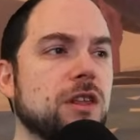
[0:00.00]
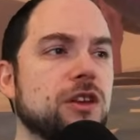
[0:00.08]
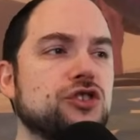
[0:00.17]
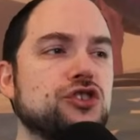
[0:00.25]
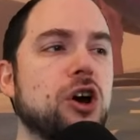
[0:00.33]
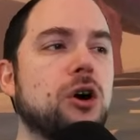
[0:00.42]

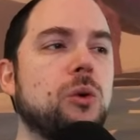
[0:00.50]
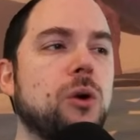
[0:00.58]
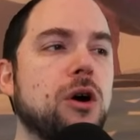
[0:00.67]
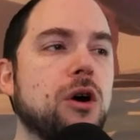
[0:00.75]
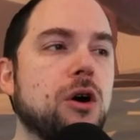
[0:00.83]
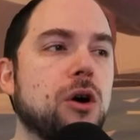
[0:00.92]

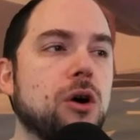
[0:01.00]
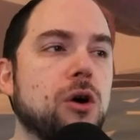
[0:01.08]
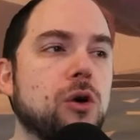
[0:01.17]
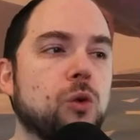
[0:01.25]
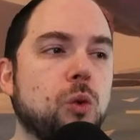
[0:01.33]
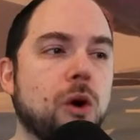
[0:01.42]
So
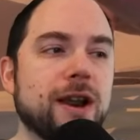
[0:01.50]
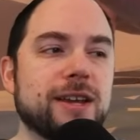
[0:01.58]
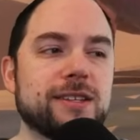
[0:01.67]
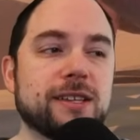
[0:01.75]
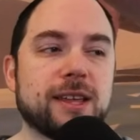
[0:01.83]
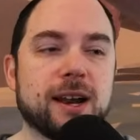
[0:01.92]
what
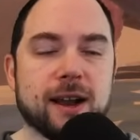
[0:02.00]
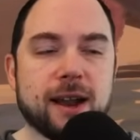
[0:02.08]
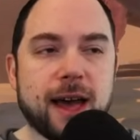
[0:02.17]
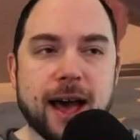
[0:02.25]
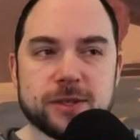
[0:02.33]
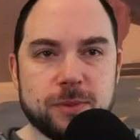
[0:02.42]
is it that
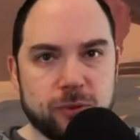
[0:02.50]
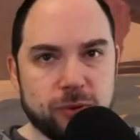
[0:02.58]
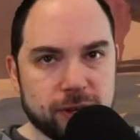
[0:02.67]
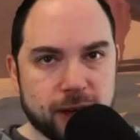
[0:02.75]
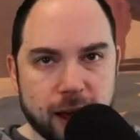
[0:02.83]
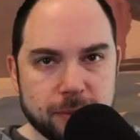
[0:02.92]
has me
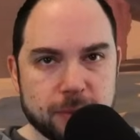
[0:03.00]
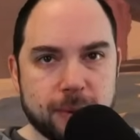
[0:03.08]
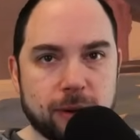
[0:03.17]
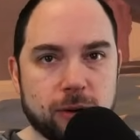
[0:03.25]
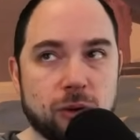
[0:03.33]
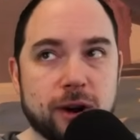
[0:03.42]
really hyped
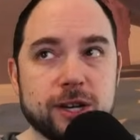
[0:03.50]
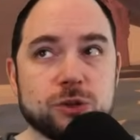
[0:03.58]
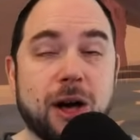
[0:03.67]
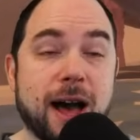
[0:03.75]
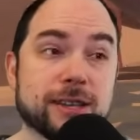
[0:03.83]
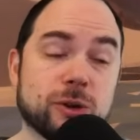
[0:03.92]
about Goresh? Well,
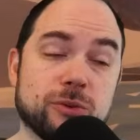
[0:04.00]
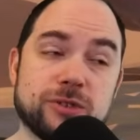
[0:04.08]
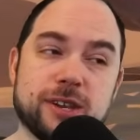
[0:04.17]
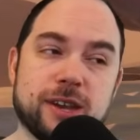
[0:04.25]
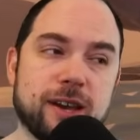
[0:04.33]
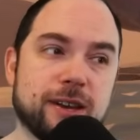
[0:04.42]
as I was
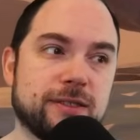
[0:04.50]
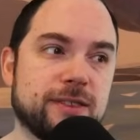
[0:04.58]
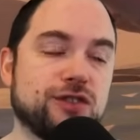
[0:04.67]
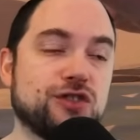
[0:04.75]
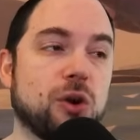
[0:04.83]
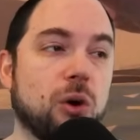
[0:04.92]
saying,
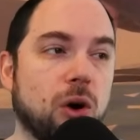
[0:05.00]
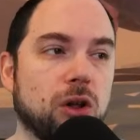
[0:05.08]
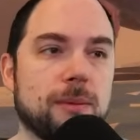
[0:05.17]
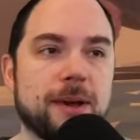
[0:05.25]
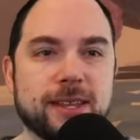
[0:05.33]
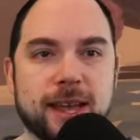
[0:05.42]
this is all
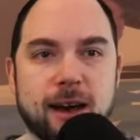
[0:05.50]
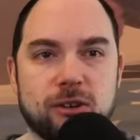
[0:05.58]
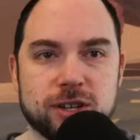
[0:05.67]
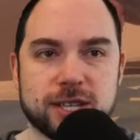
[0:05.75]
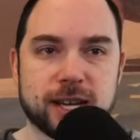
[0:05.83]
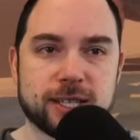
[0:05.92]
about the
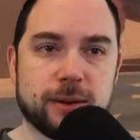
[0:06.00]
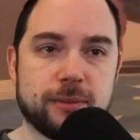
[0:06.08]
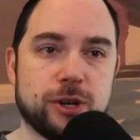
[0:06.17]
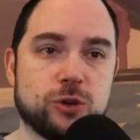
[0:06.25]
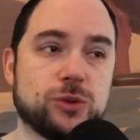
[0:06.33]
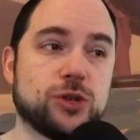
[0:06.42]
counterattack
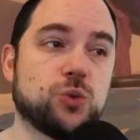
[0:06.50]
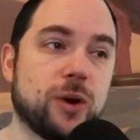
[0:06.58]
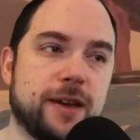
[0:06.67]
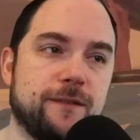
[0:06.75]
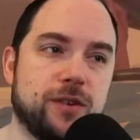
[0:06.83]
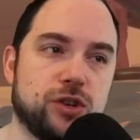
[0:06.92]
damage, which is
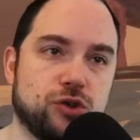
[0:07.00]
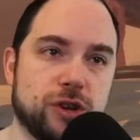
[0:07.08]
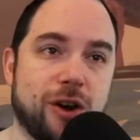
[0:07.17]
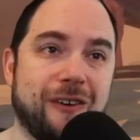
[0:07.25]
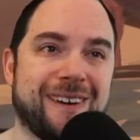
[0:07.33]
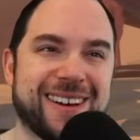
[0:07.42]
what
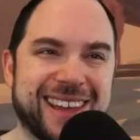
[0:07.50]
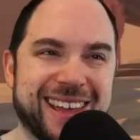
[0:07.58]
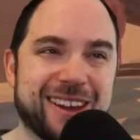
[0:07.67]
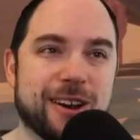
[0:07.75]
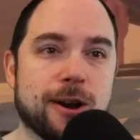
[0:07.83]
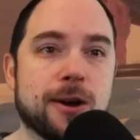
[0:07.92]
infantry are
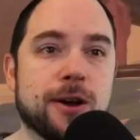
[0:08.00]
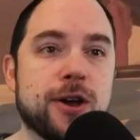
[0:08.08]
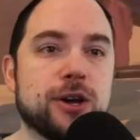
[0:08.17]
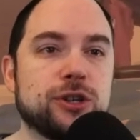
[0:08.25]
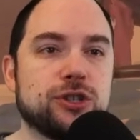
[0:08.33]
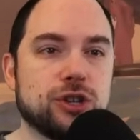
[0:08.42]
here
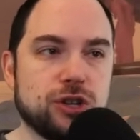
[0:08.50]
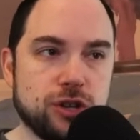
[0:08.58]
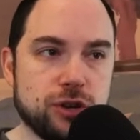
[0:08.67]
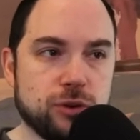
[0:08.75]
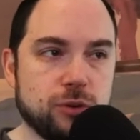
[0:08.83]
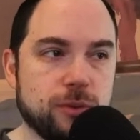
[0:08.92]
to
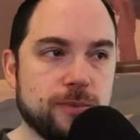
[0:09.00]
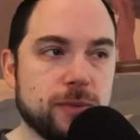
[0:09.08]
do.